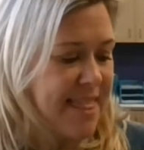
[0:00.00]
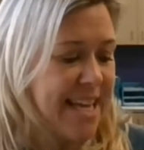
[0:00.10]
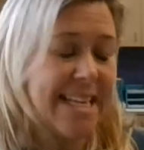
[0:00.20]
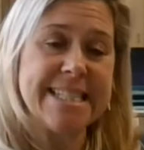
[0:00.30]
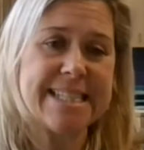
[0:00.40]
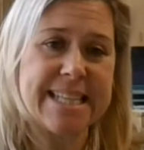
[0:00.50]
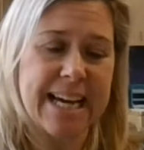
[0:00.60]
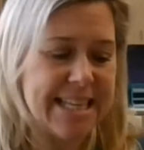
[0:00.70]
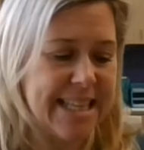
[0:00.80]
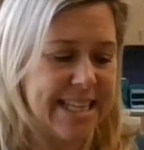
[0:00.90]

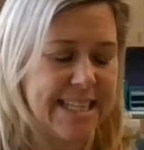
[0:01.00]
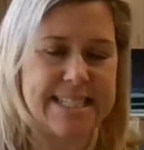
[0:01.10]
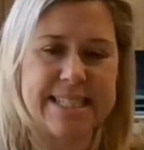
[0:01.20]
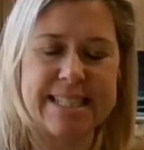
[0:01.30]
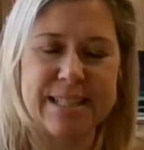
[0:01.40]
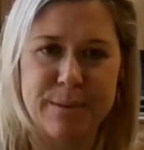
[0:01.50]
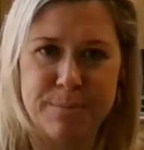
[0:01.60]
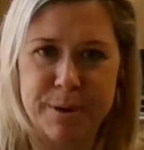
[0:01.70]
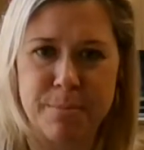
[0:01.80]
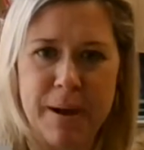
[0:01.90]
Inside this
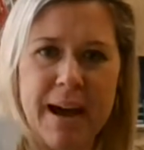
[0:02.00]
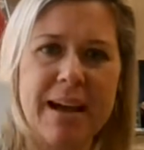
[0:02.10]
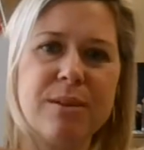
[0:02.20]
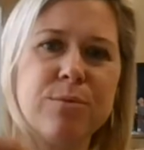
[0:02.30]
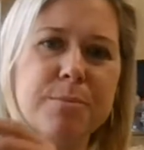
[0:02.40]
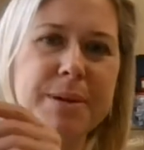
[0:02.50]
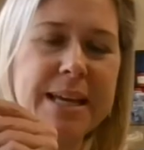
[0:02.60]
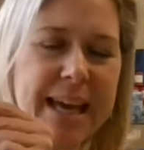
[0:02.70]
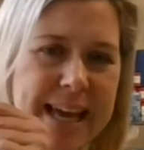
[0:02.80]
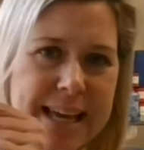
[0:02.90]
book bag will
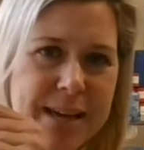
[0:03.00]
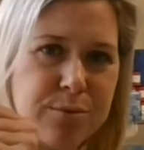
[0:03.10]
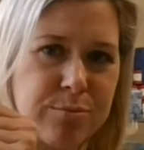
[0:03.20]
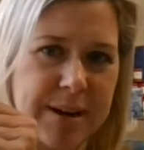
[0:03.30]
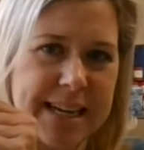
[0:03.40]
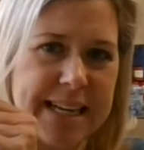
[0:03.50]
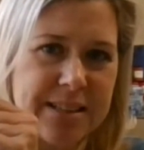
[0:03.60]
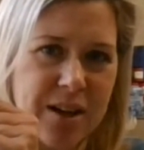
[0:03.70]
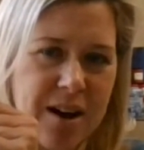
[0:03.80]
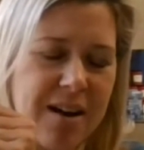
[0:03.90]
be a reading
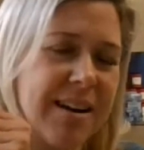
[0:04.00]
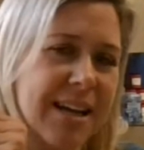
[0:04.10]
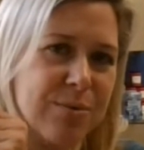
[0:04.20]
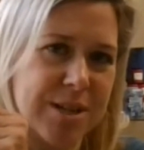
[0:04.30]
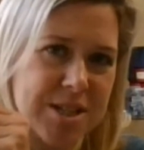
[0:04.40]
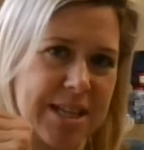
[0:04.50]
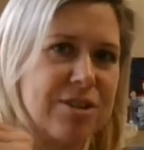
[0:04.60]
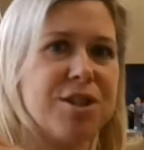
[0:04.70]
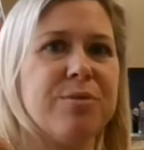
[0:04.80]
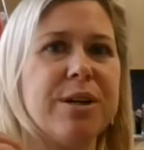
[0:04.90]
log in which they are
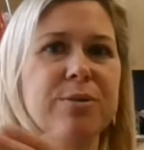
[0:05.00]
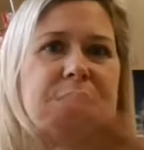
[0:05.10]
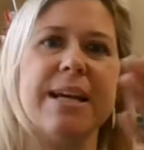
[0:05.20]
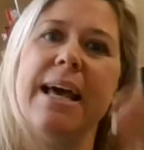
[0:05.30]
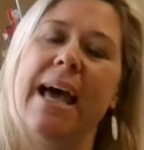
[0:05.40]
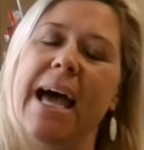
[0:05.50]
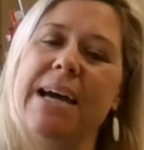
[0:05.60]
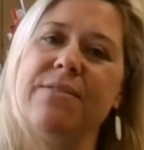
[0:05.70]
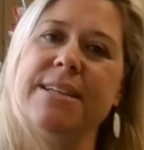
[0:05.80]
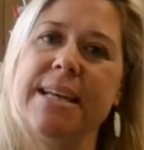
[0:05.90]
to record
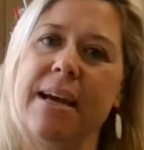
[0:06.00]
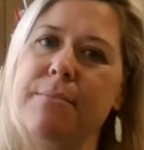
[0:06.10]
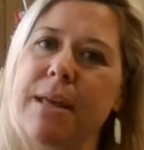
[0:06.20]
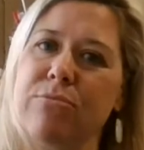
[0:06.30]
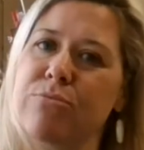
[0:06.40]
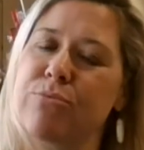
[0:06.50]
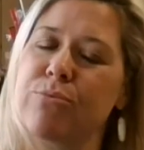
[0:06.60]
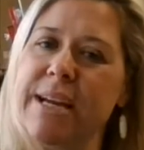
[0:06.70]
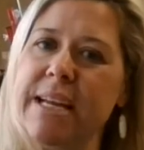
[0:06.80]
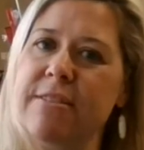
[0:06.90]
every time they
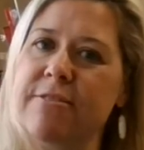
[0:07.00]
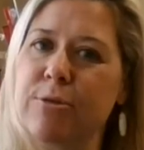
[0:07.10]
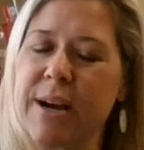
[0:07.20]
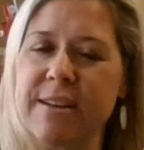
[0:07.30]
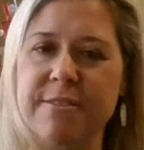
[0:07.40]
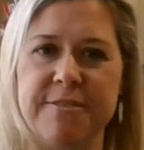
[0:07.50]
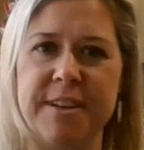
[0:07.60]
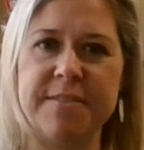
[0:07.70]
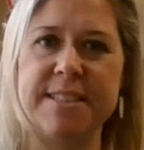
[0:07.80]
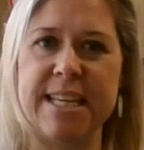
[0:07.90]
read for a
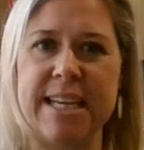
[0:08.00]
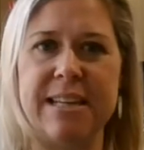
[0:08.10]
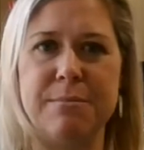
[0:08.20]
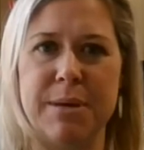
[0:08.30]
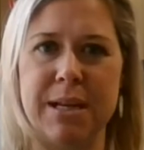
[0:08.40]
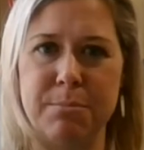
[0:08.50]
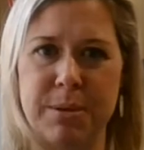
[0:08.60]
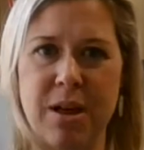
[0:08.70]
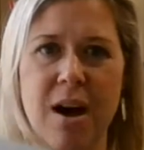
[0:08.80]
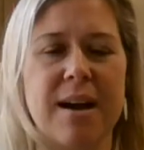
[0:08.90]
15-minute
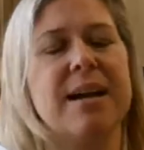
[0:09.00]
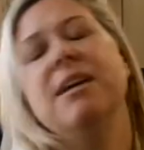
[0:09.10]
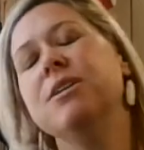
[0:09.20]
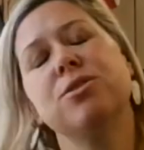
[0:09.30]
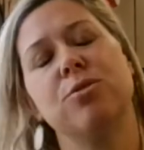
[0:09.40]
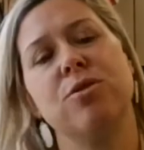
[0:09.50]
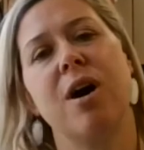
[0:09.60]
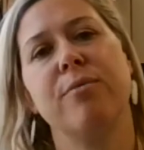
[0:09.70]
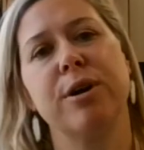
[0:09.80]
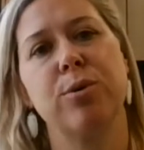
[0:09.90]
block. So they're
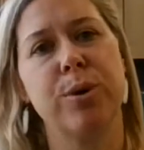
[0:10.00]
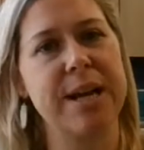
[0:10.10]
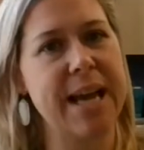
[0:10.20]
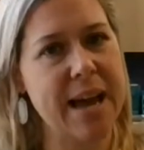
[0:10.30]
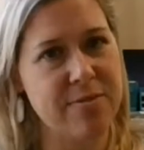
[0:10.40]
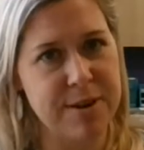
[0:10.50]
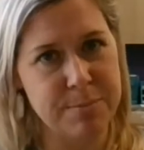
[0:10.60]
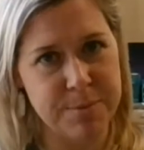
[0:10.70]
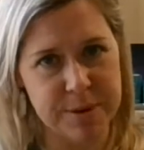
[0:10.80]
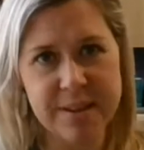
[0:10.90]
not recording every
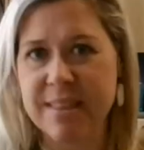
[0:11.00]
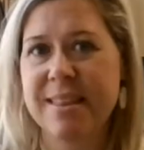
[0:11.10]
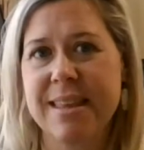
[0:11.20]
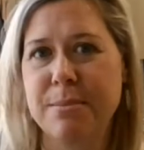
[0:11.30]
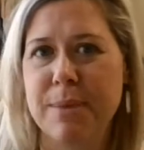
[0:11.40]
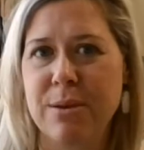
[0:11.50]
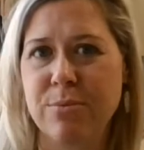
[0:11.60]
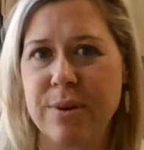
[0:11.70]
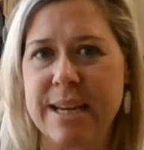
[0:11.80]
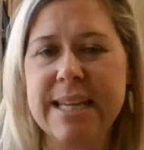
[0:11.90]
book that they may
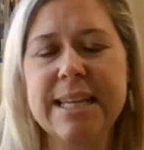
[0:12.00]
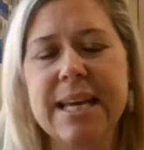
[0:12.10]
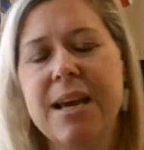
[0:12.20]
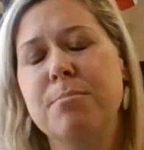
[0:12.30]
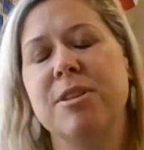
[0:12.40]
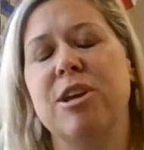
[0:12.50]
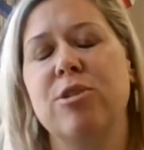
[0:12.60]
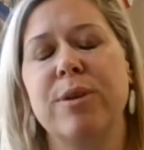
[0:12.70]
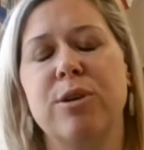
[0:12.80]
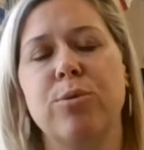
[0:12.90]
read, but they're
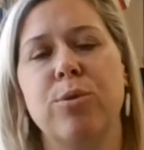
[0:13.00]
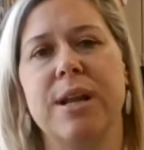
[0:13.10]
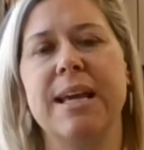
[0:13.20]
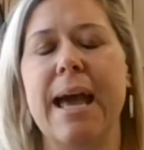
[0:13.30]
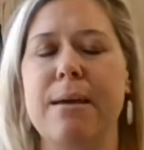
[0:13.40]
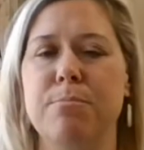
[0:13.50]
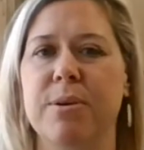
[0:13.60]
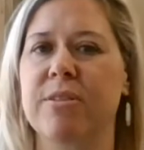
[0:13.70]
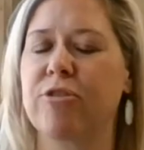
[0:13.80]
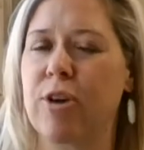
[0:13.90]
recording a
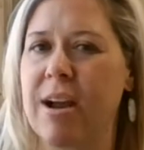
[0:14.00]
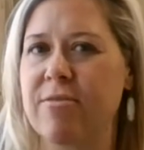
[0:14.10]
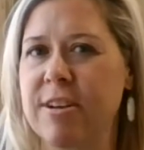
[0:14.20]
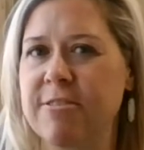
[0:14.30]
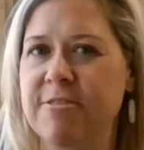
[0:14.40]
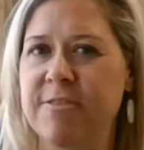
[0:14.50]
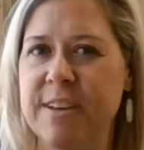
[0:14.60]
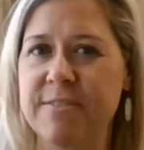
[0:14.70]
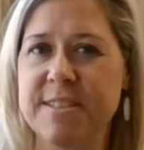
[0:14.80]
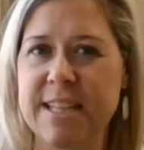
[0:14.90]
book for every
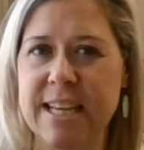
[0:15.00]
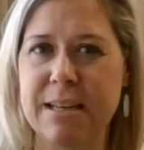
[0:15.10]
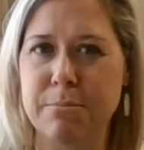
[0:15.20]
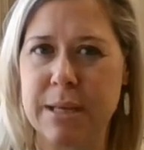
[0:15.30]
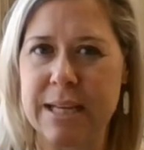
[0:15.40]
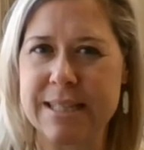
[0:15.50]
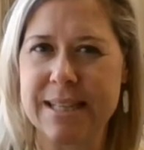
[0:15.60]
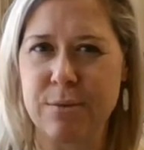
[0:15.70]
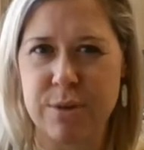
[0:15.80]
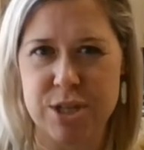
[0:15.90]
15 minutes
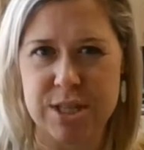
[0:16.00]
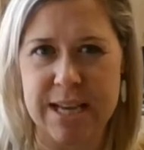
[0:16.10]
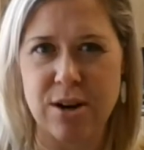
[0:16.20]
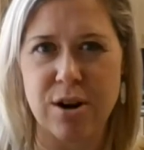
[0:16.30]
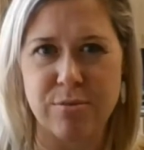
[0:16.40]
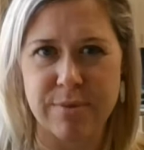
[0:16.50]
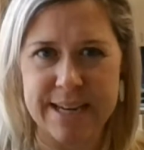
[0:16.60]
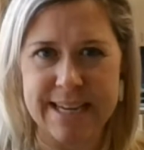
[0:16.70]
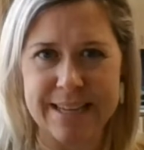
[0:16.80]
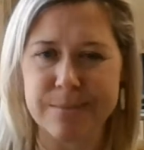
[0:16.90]
in which they are
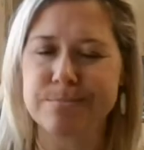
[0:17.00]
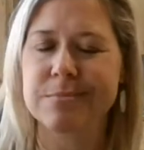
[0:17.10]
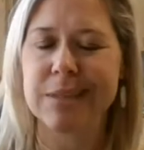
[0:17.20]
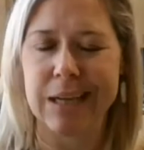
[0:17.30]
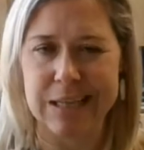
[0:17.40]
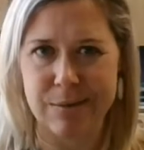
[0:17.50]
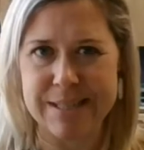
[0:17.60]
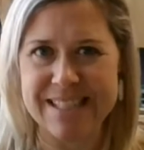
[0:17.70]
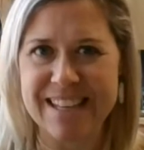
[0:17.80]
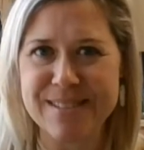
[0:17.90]
reading. I know it
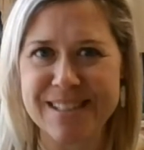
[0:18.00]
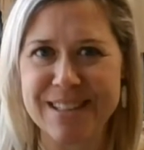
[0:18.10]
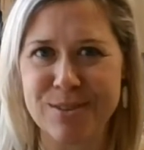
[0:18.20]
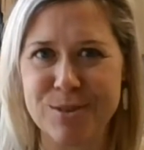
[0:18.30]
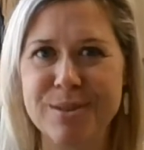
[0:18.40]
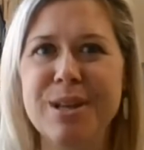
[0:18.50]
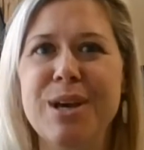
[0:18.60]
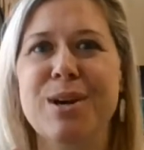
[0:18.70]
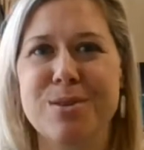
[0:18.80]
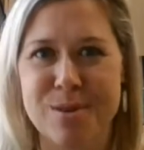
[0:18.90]
sounds a little
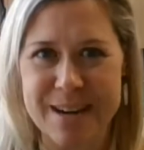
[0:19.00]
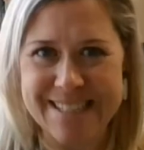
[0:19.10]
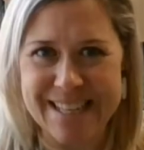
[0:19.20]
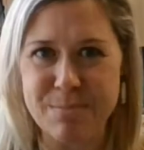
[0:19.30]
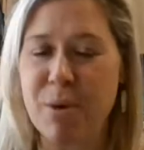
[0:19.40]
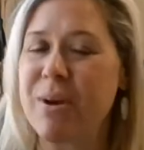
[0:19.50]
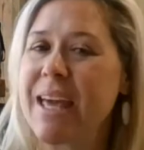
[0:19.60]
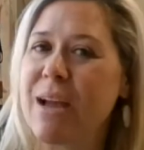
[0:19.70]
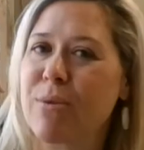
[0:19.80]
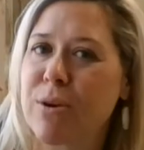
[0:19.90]
crazy, but we
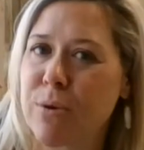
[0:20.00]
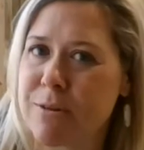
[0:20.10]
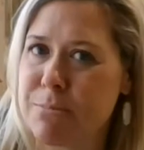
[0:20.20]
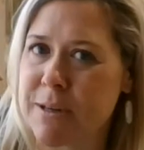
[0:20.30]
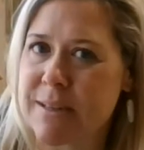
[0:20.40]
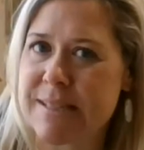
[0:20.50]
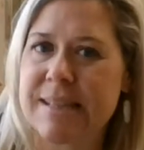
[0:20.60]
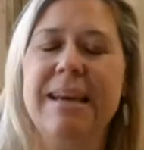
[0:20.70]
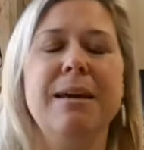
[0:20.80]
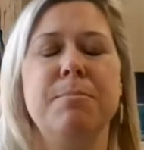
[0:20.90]
can't record books
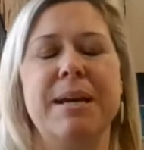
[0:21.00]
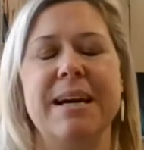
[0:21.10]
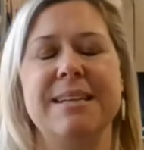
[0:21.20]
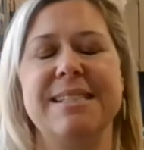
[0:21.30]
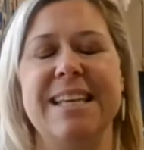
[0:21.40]
because